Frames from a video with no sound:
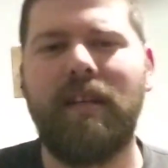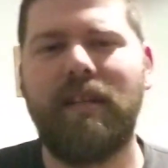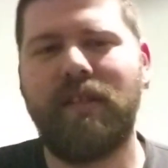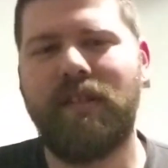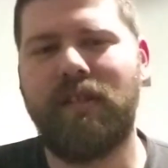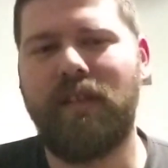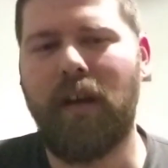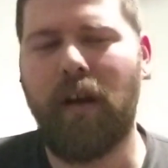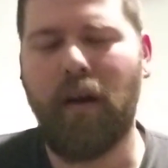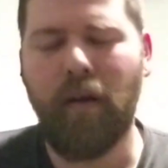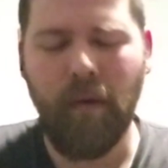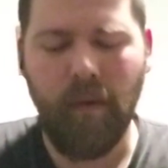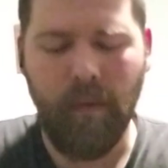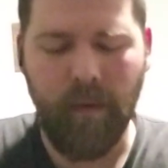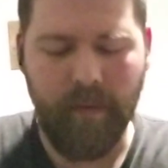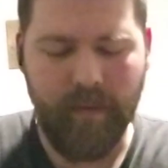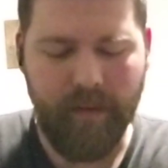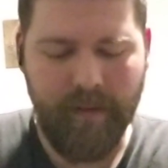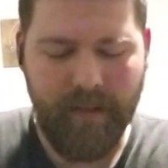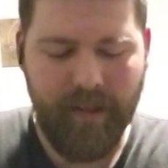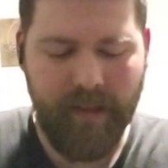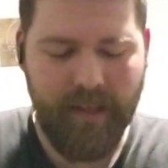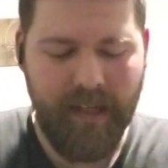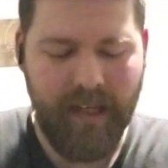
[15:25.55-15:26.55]
So
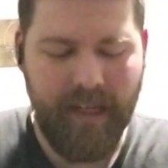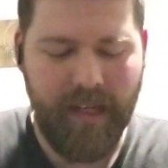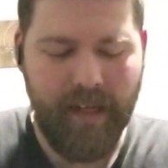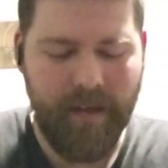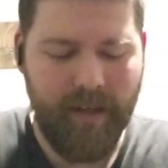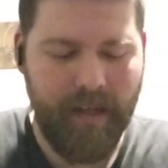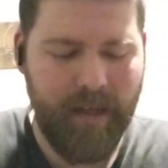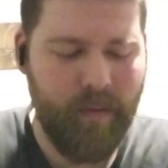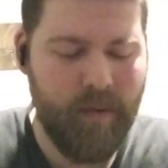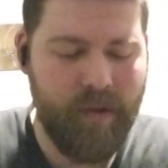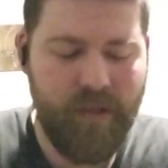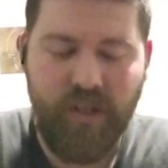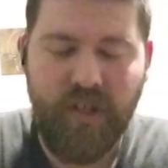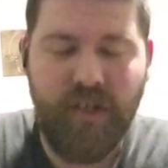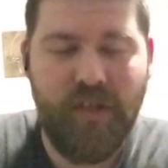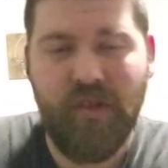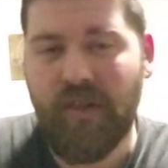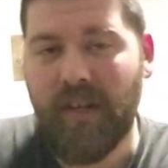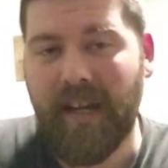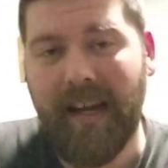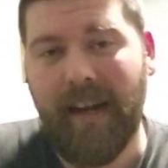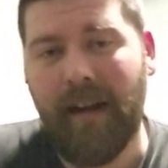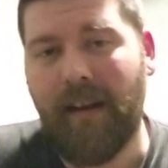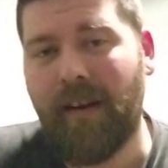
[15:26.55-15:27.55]
he was just
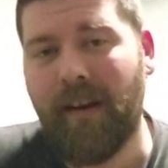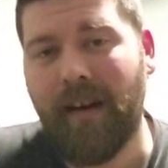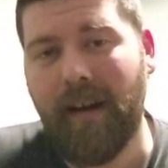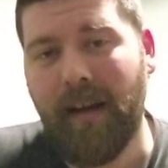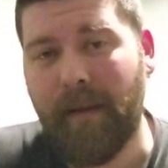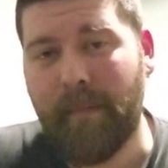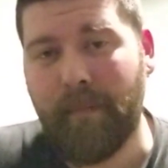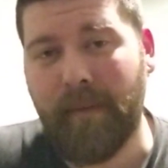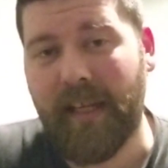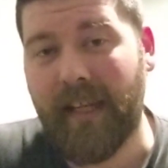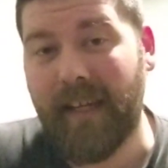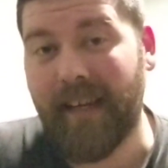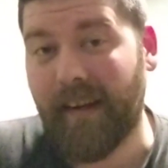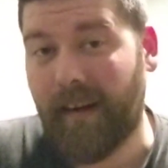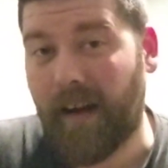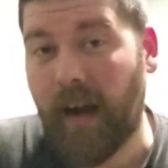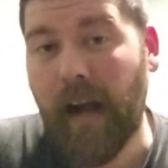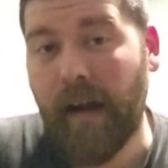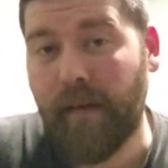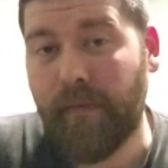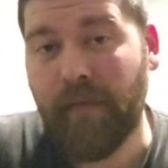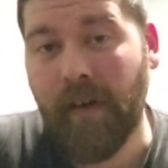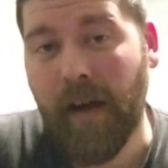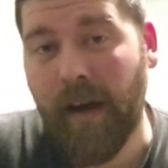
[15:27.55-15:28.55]
trying to hurry up and get
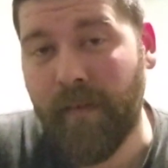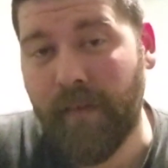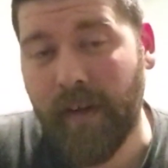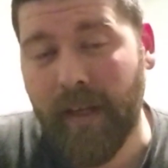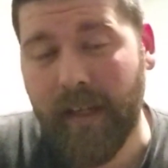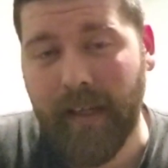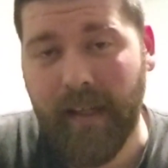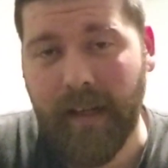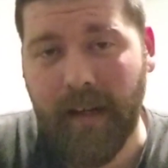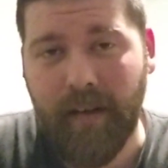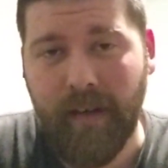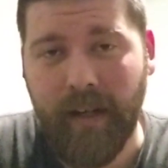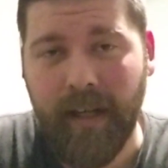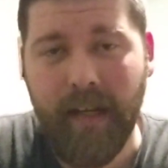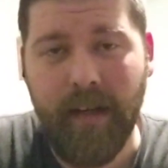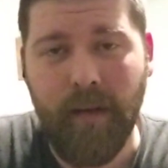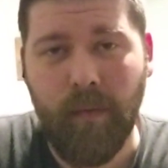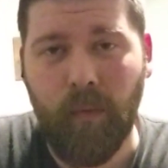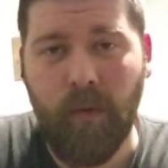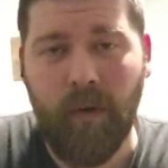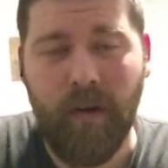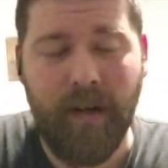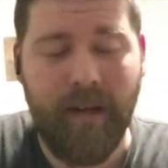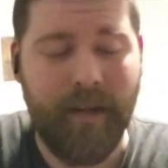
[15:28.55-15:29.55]
off of it. He
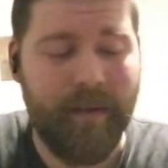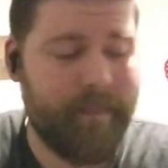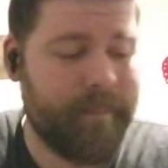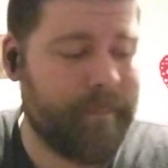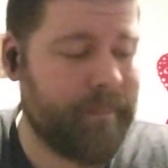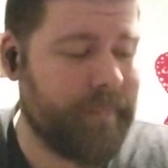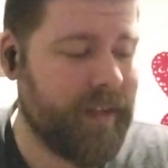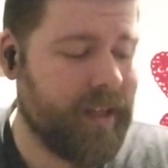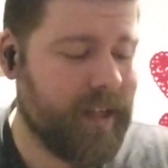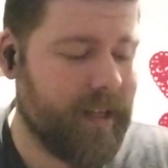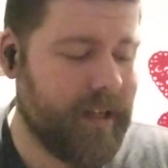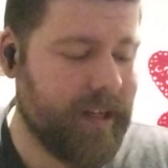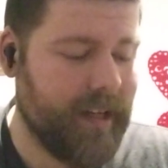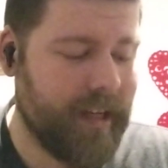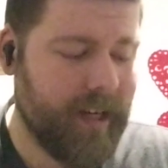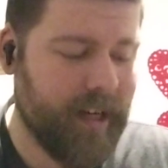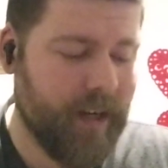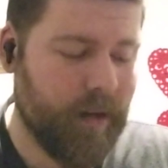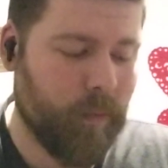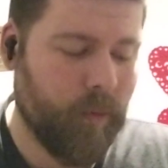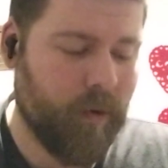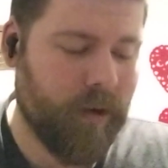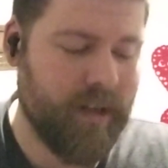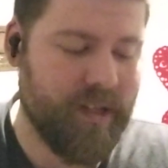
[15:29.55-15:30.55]
didn't want
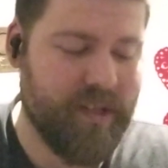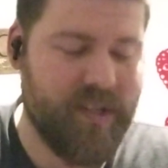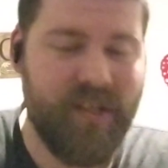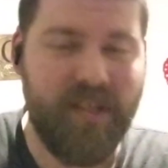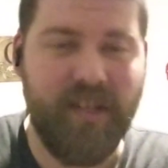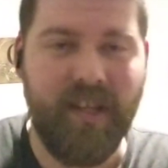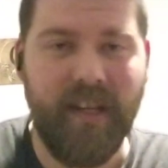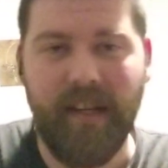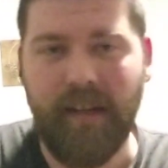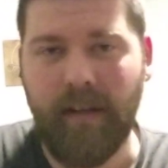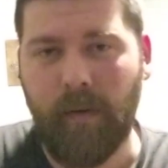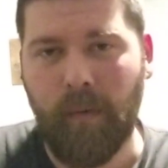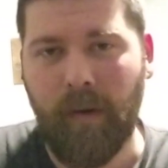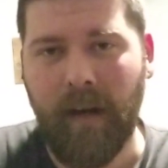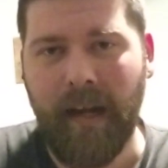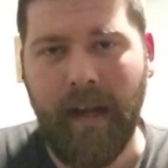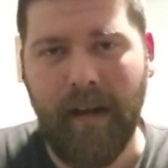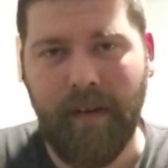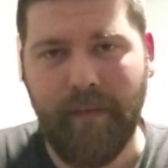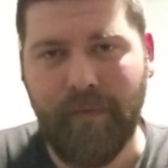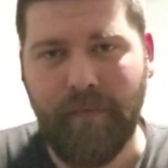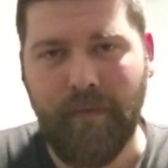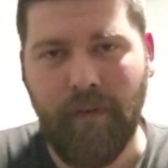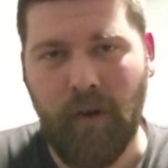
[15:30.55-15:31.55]
to sitting
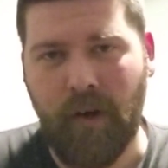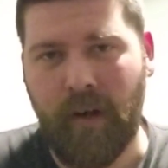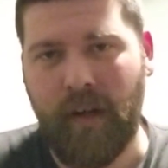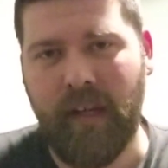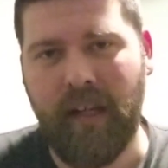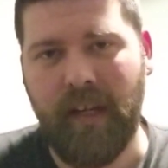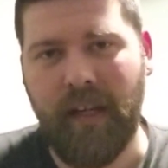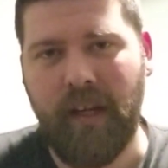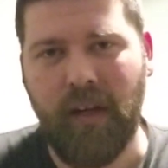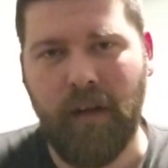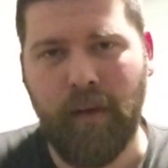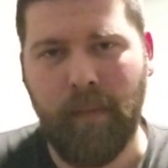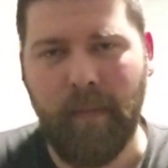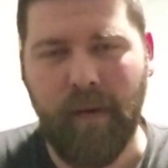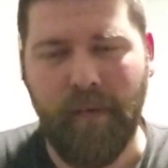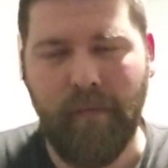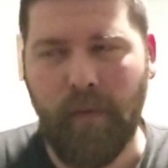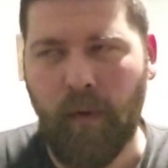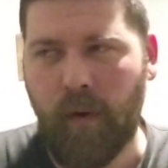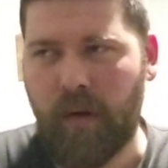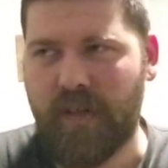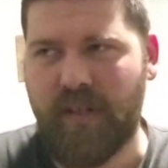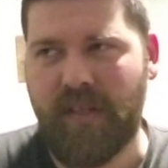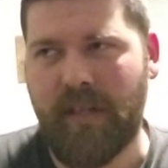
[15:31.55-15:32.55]
around for a year
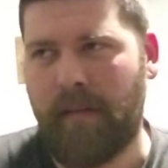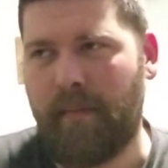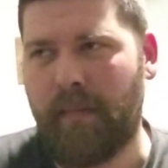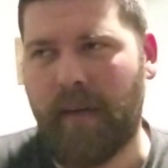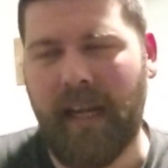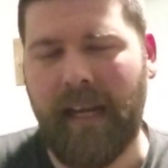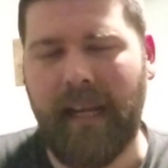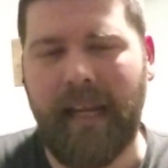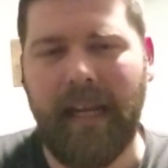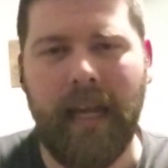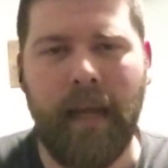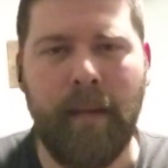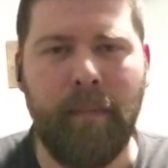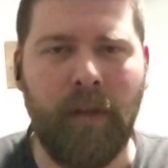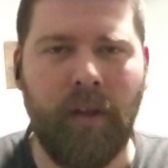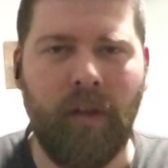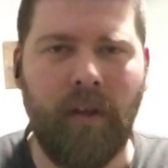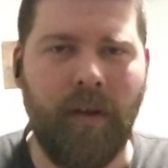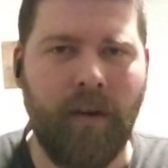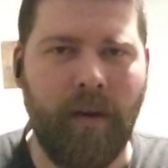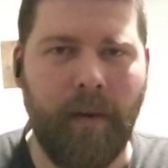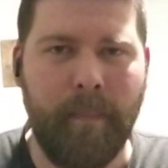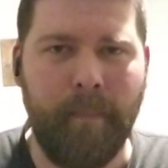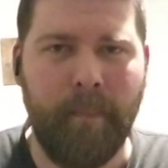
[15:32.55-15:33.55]
before somebody came
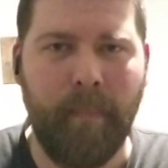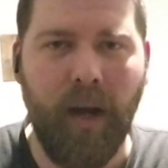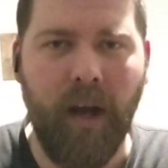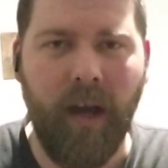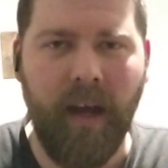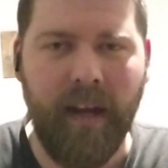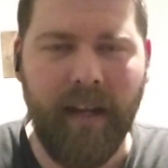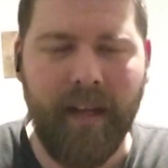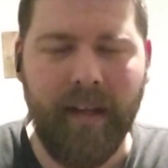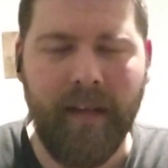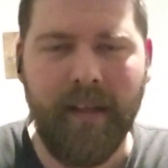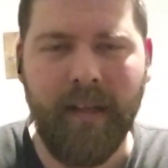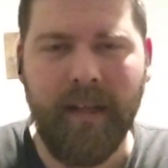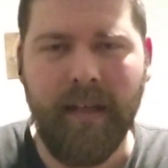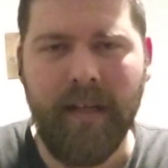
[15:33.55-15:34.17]
along and bought it.